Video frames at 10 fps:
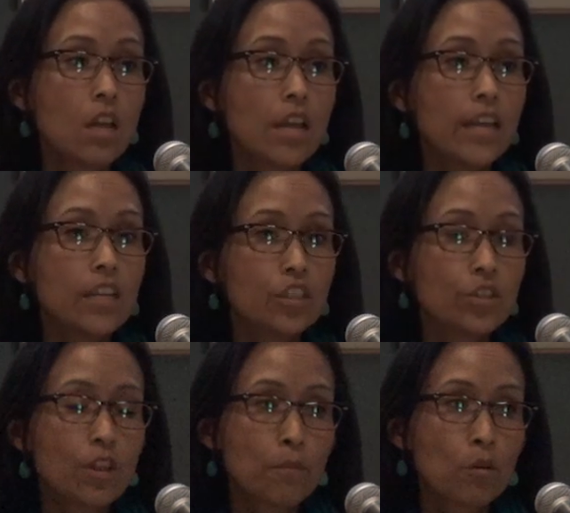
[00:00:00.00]
into
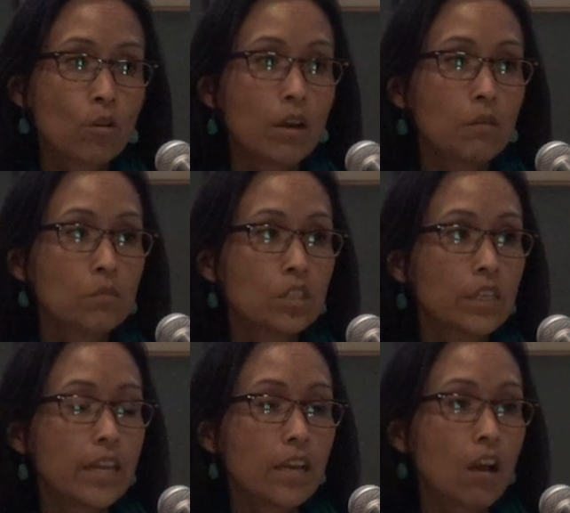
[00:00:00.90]
their program to
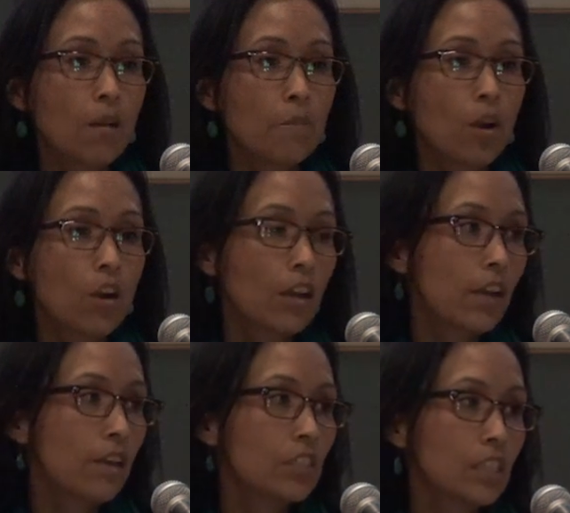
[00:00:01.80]
get
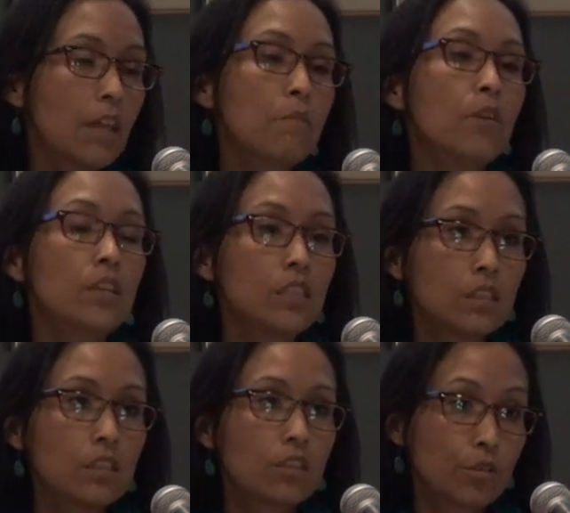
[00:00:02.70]
archives and libraries
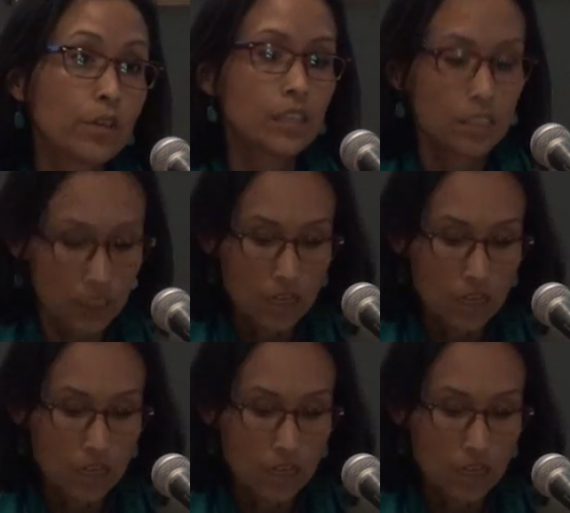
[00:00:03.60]
degrees.